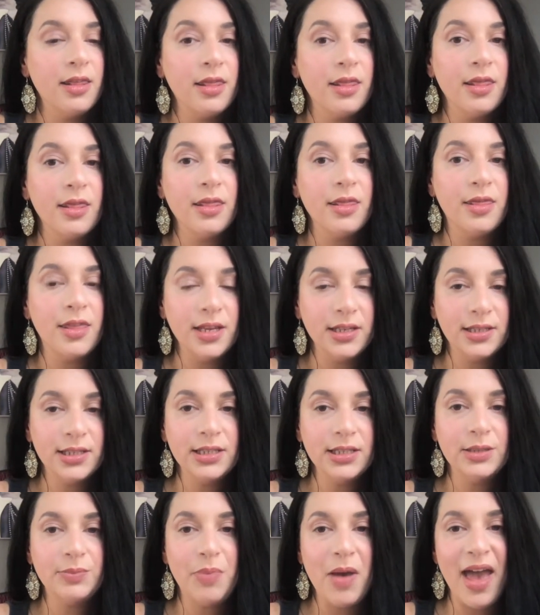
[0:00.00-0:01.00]
This
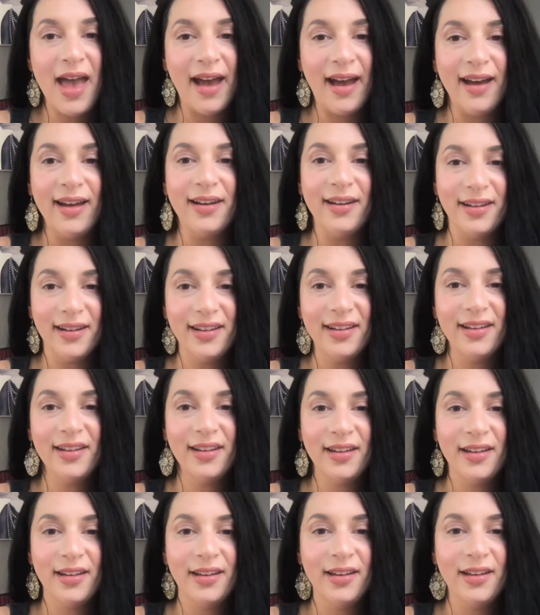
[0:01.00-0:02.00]
is
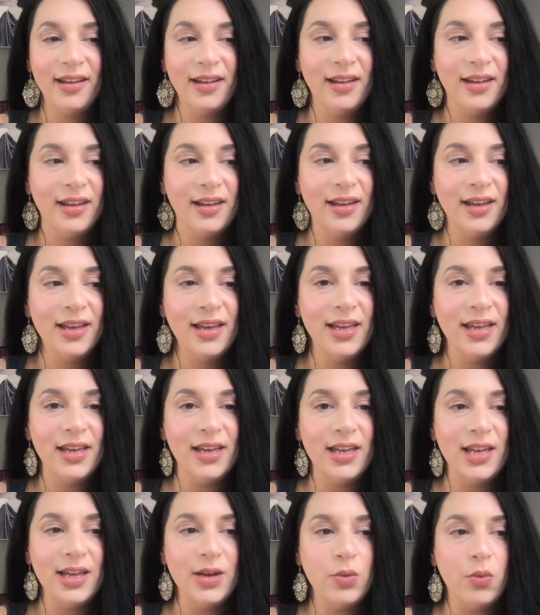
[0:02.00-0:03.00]
bad.
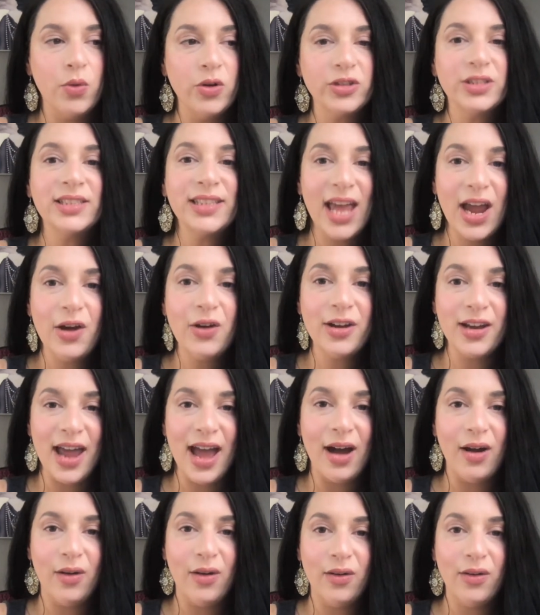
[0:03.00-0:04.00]
We're scared
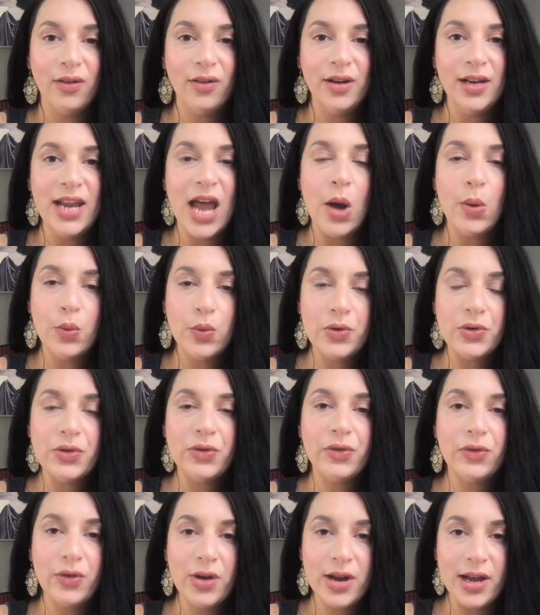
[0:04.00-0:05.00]
now. Now we're
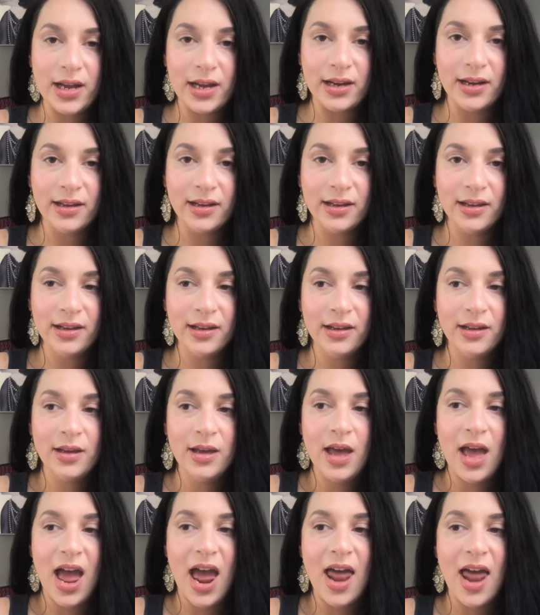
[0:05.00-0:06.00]
afraid.
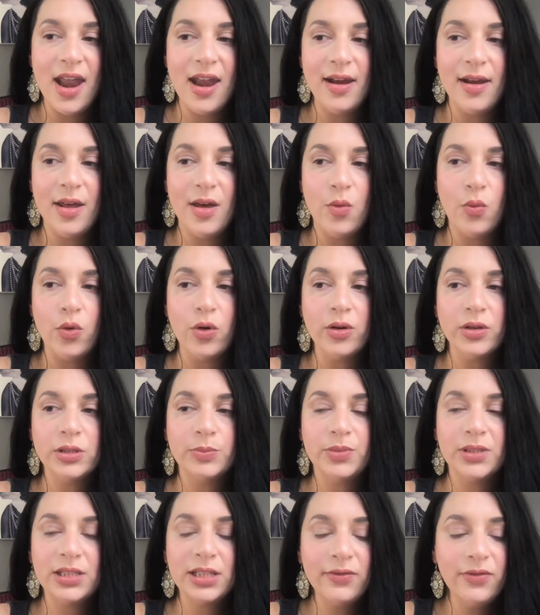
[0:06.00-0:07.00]
And we're
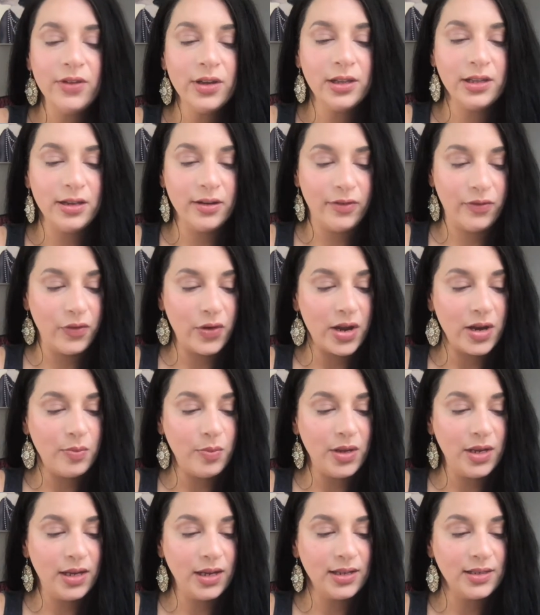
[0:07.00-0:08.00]
specifically afraid
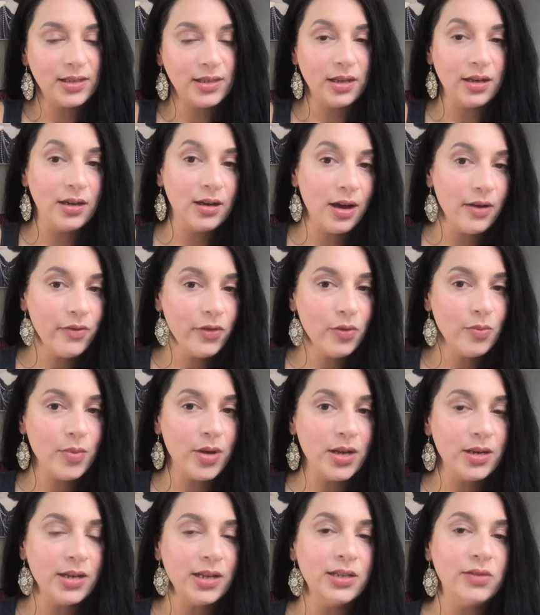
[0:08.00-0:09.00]
because the
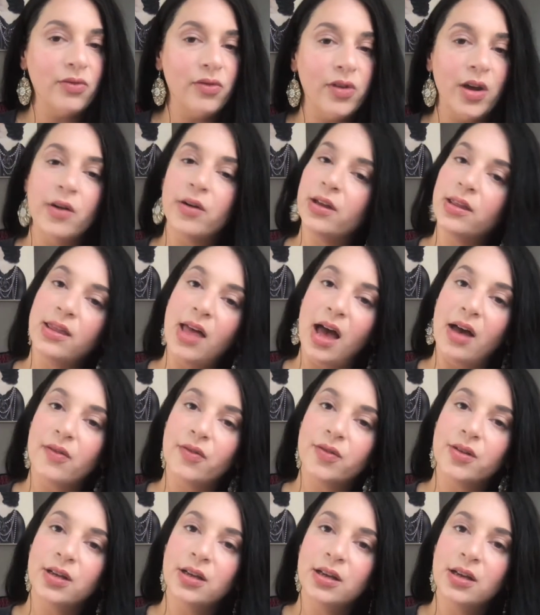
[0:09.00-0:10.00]
government is very
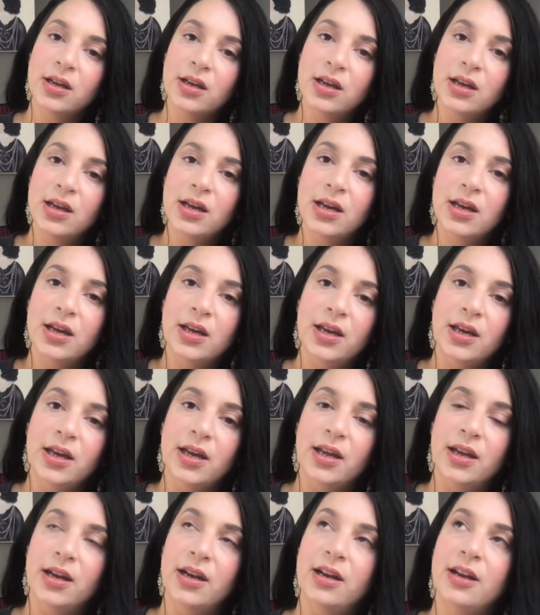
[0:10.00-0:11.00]
left,
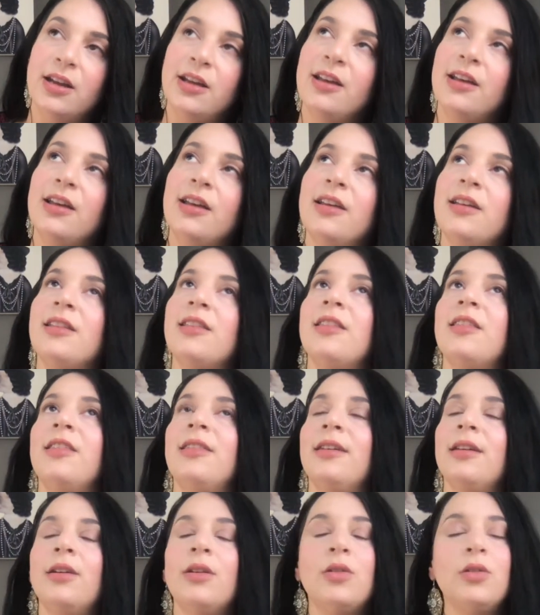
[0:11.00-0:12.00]
and
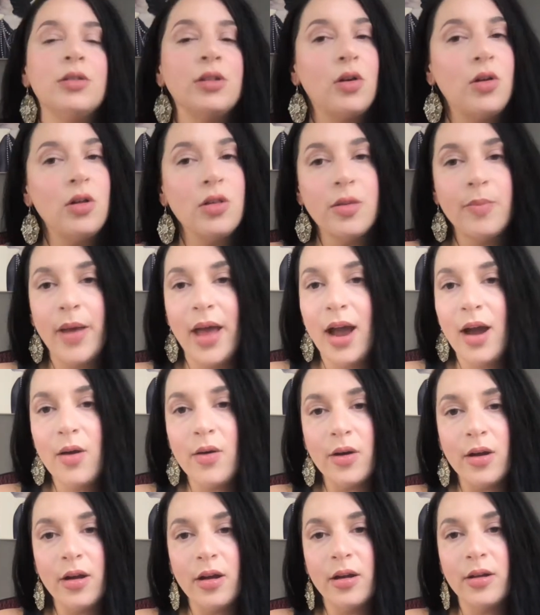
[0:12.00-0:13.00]
they hold all the
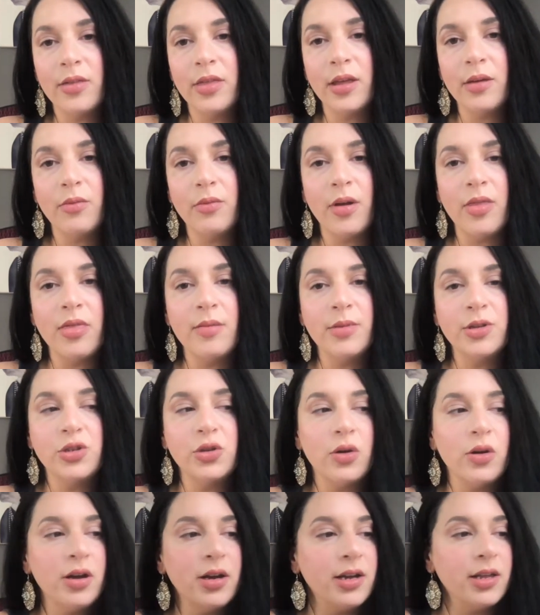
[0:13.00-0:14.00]
power. They run the
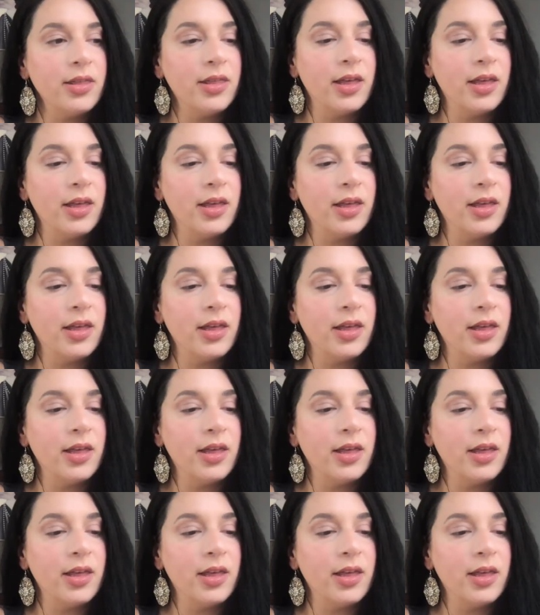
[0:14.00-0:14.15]
majority.